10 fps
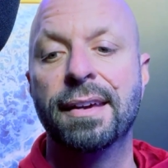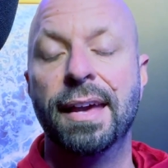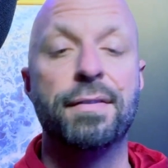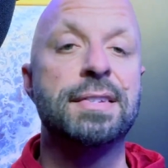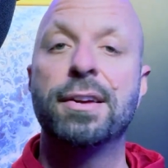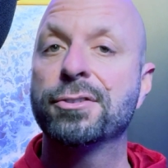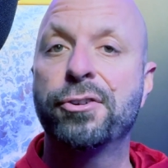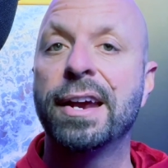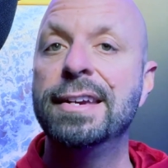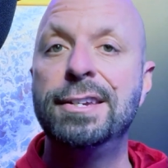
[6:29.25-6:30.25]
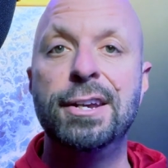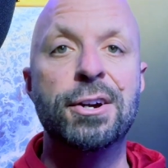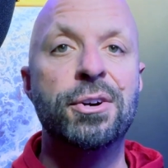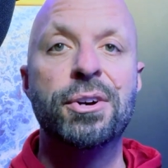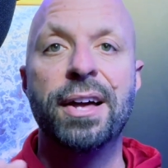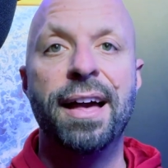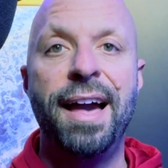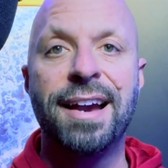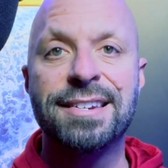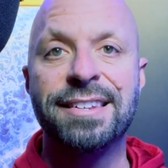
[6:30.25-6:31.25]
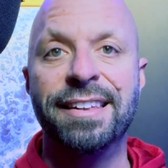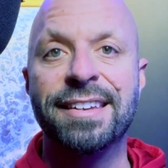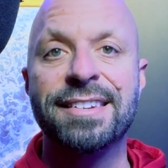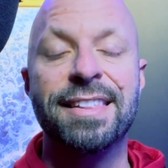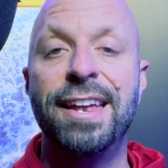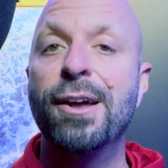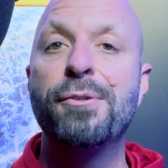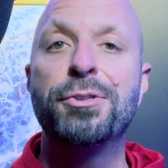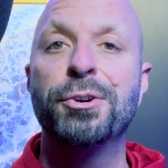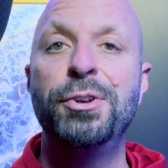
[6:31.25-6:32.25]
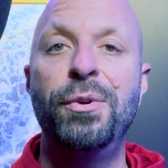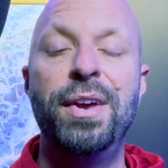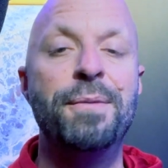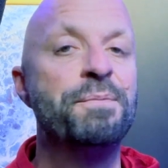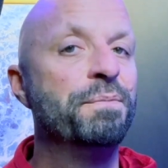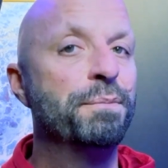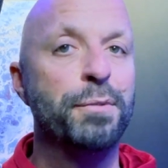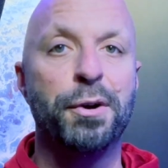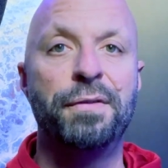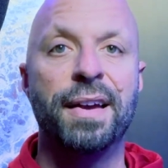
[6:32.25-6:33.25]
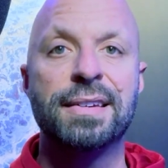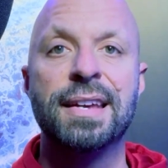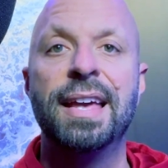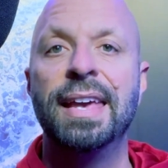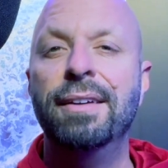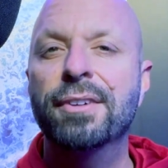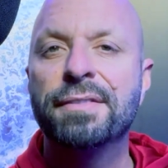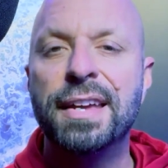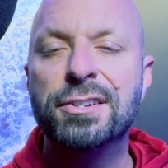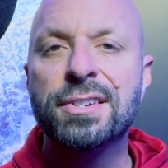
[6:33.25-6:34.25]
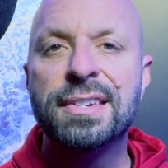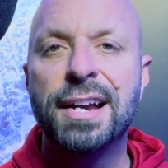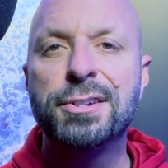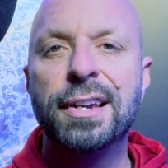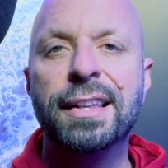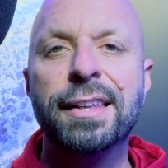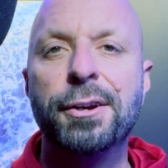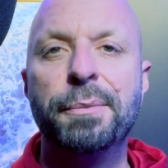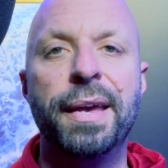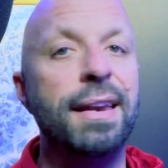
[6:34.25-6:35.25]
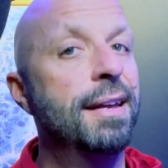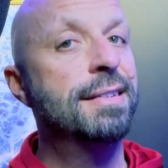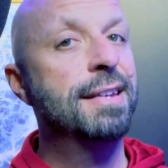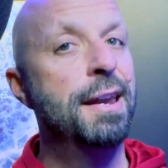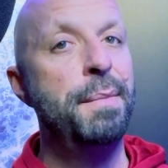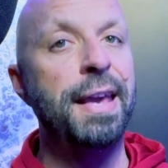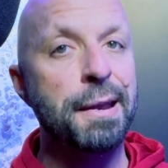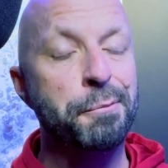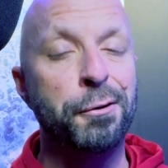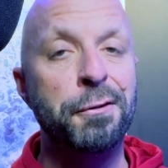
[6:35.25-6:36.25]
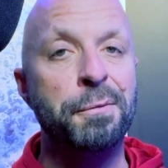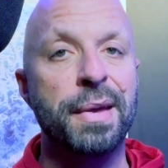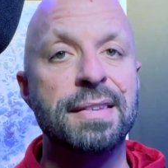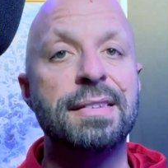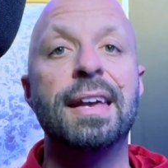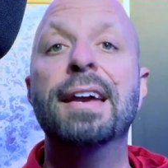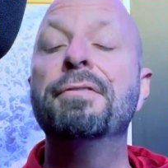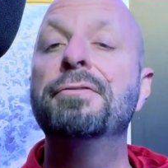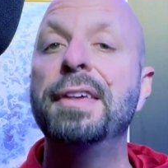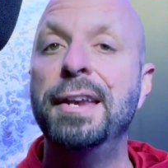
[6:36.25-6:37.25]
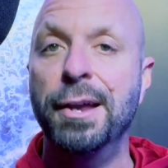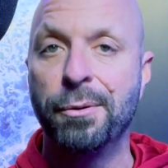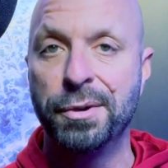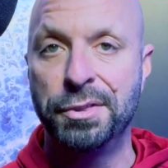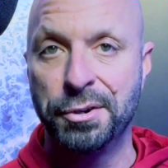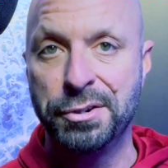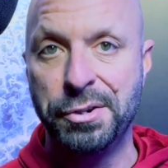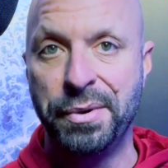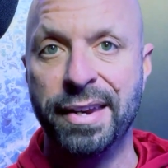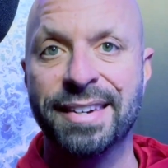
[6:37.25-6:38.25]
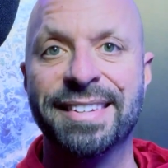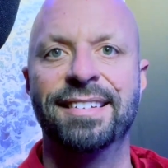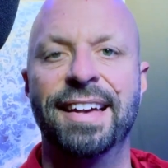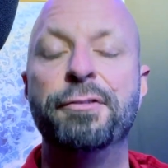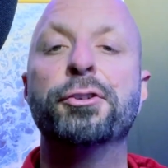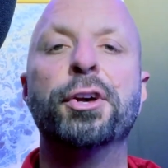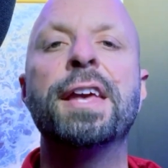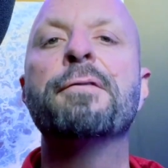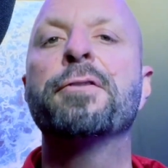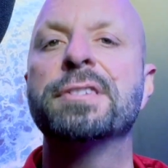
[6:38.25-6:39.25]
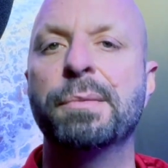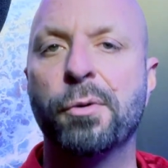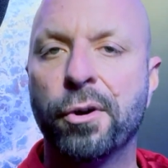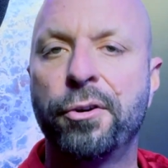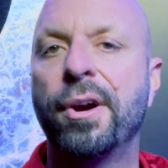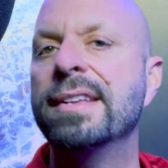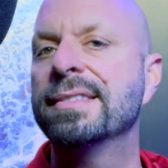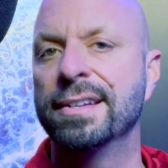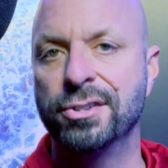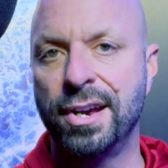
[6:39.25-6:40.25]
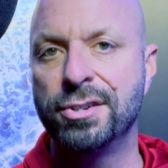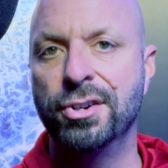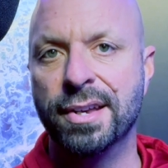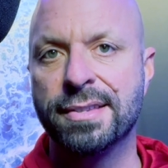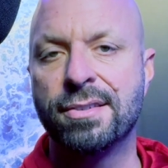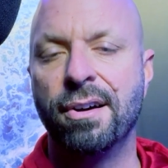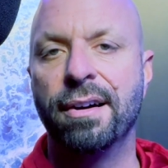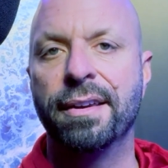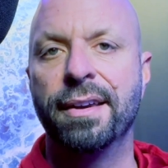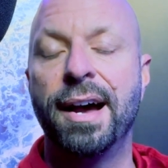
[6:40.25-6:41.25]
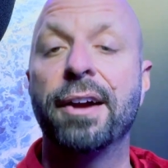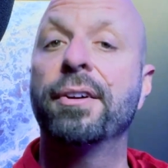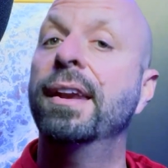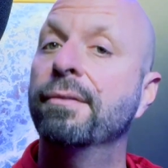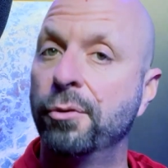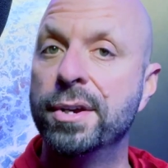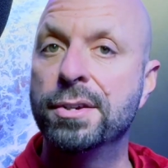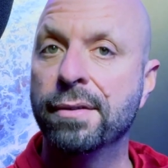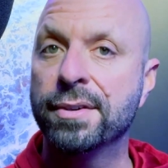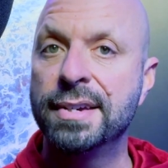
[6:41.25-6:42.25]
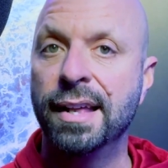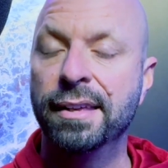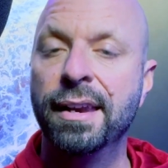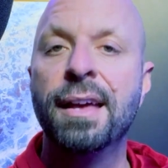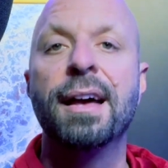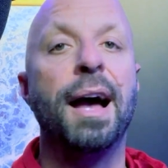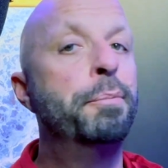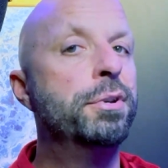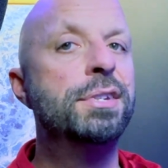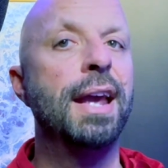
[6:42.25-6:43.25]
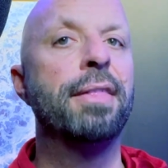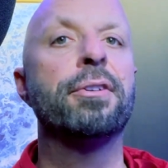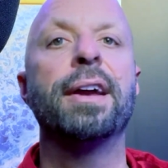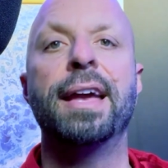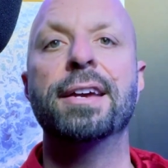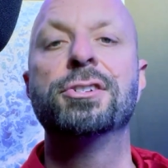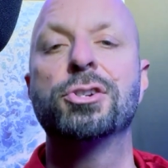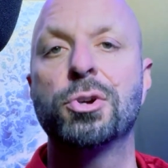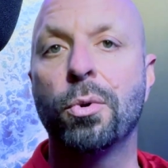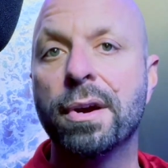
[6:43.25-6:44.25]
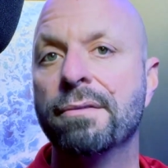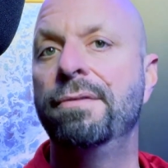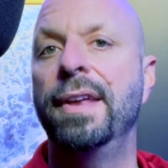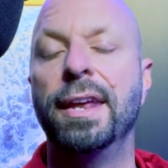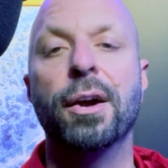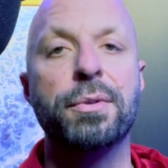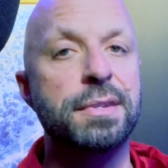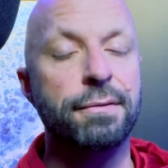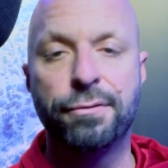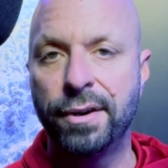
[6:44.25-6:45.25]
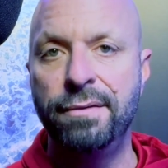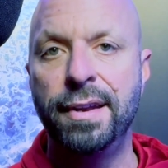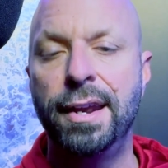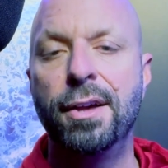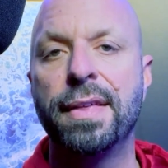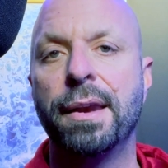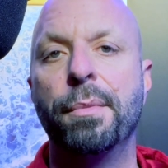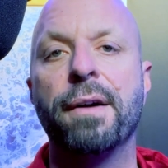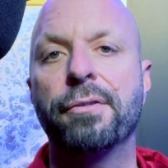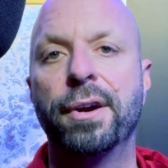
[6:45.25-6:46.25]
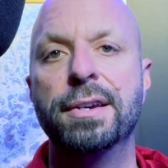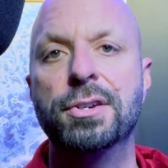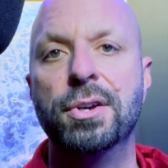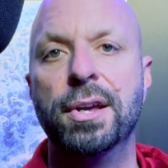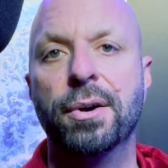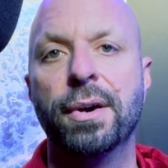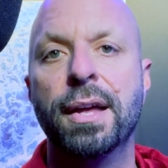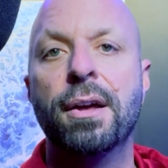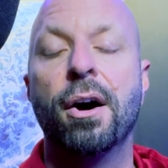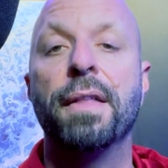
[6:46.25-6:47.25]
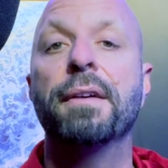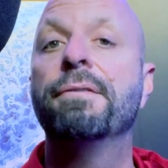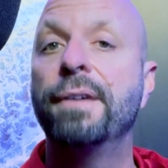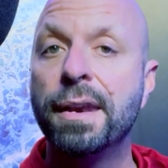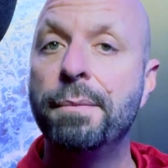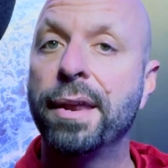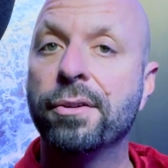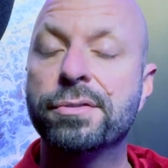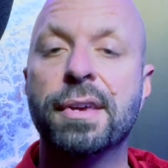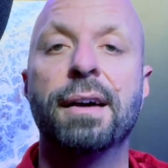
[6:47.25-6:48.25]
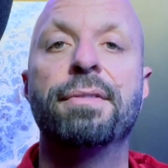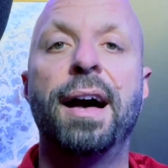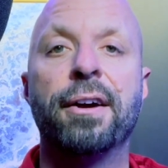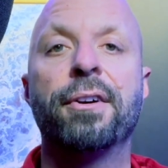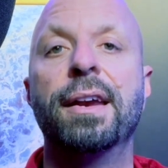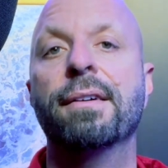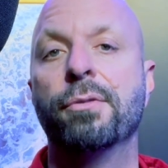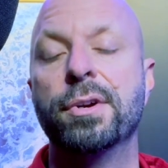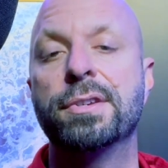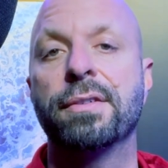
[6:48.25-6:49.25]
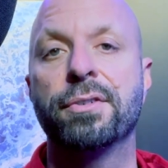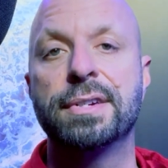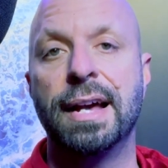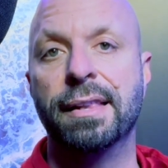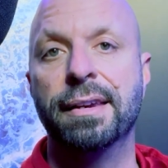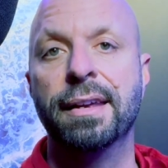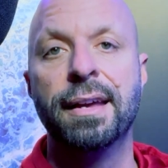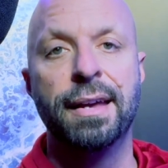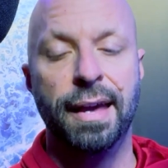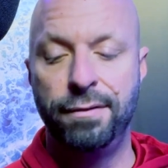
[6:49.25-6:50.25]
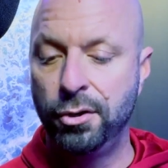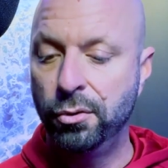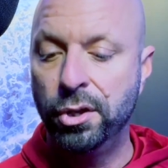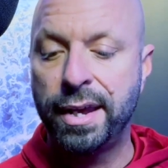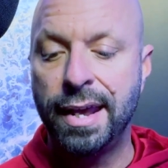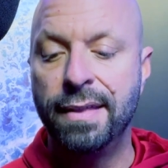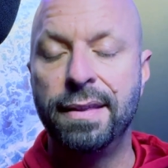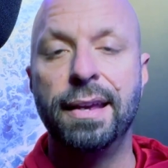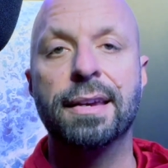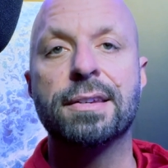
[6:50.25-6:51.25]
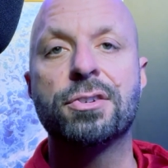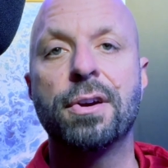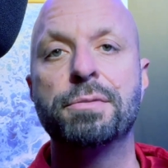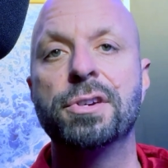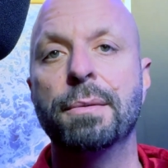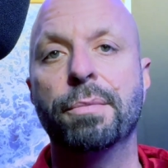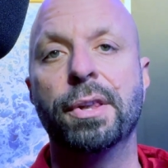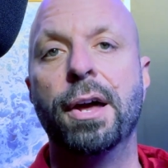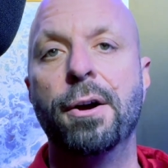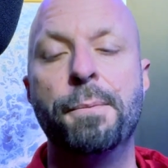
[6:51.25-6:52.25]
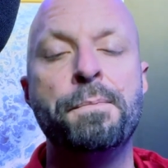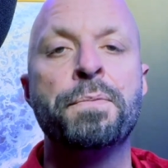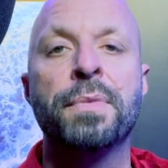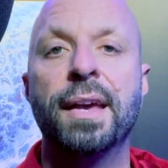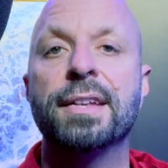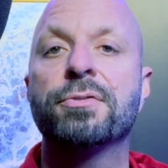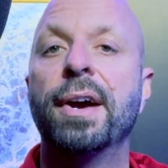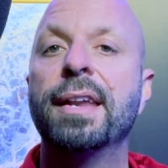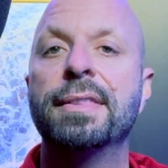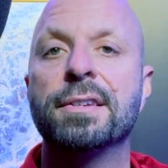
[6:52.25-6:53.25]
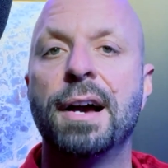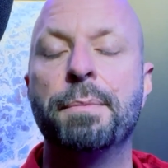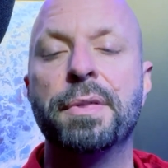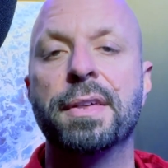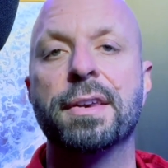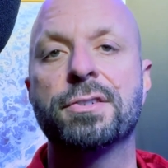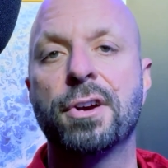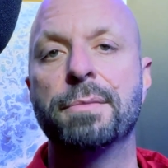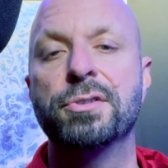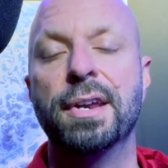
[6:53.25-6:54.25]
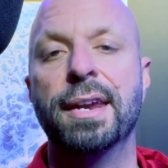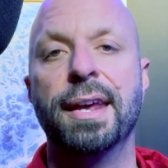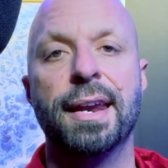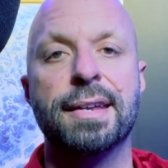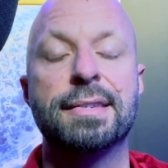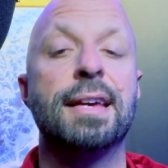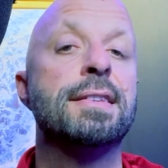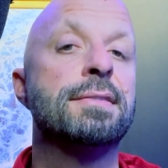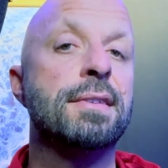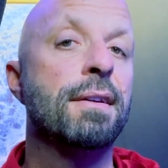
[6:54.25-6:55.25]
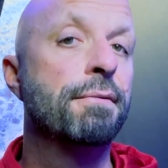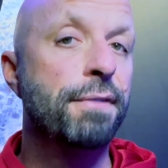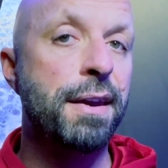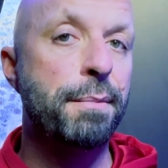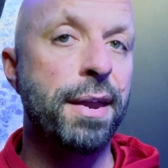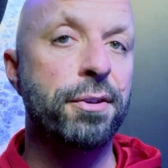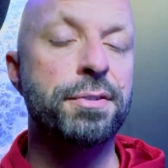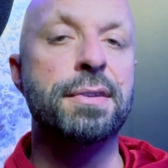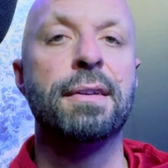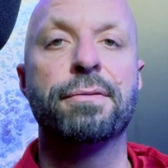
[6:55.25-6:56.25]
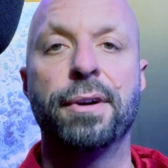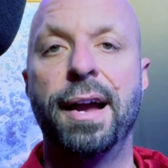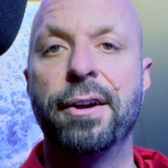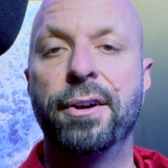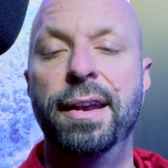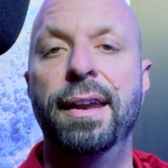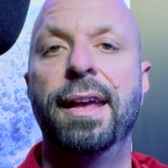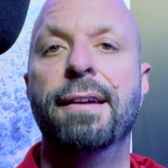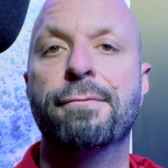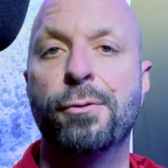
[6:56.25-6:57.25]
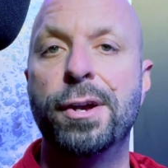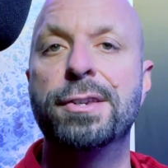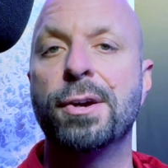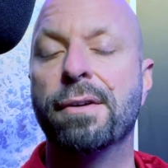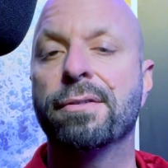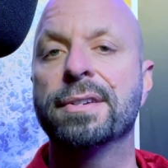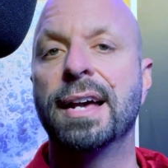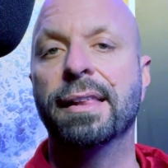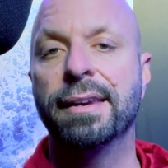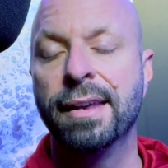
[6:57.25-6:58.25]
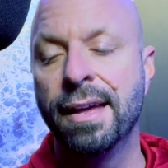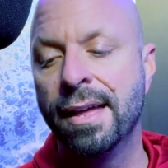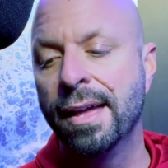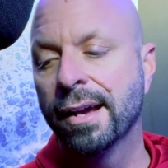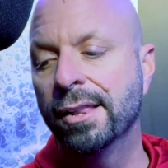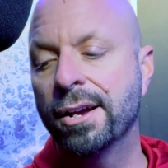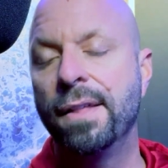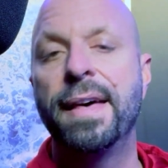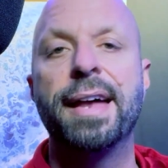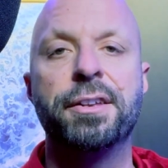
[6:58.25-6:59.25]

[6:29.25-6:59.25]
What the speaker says: If it sounds great to you, excellent. They know what they're doing, perfect. Even if they just touch it a little bit, it's going to make improvements if they know what they're doing. If you're looking for some more great suggestions on hiring a voiceover talent, I put together a short video. It's a free video that I'm offering to you on the fundamentals of hiring a voiceover talent. If you look in the description below, it's right at the top of the description and it says fundamentals for hiring a voiceover talent. Click on that.